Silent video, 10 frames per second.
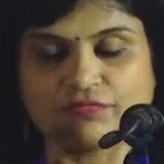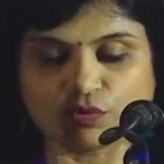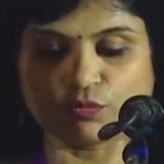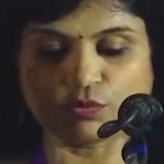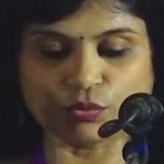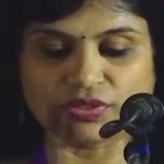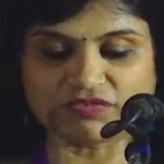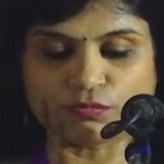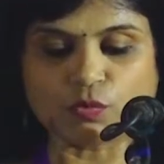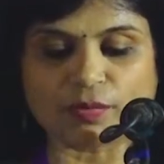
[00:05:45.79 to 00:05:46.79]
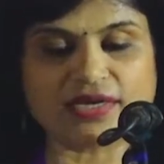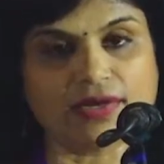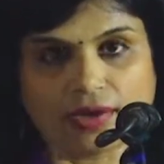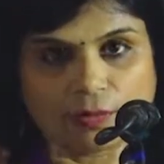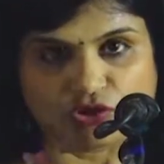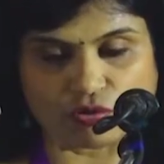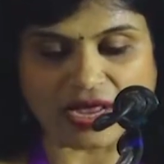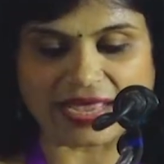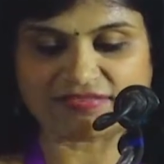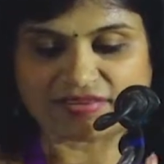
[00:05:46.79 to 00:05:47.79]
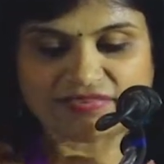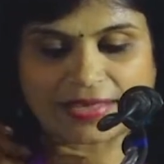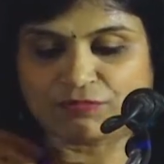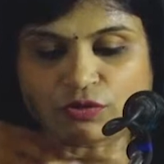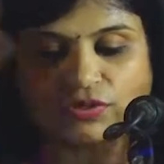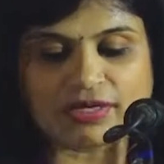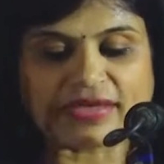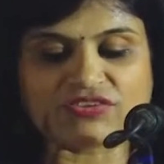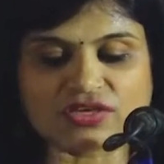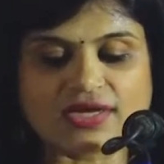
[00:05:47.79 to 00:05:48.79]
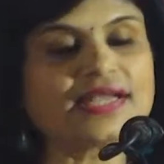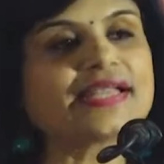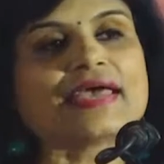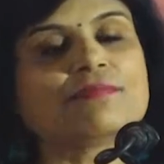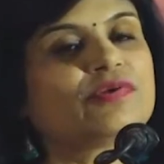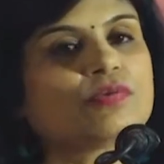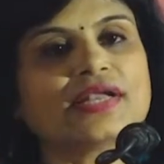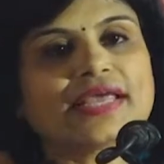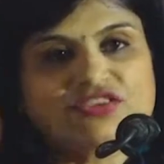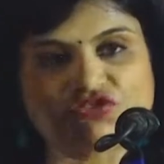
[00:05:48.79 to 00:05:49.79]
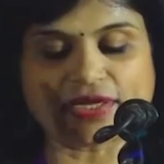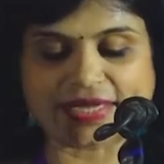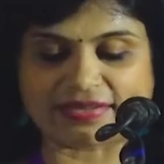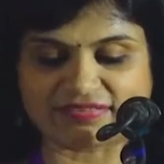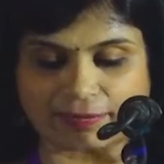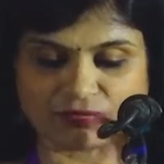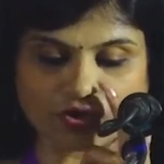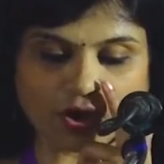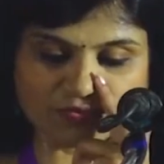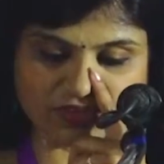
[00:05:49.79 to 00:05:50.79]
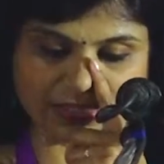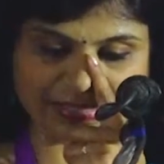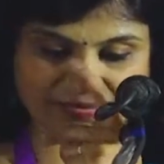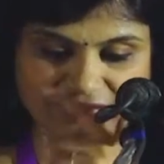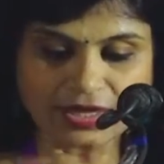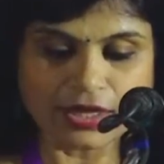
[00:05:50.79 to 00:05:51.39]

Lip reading: If you view this movement with your eyes, it's absolutely magical and everyone actually gets absorbed in this.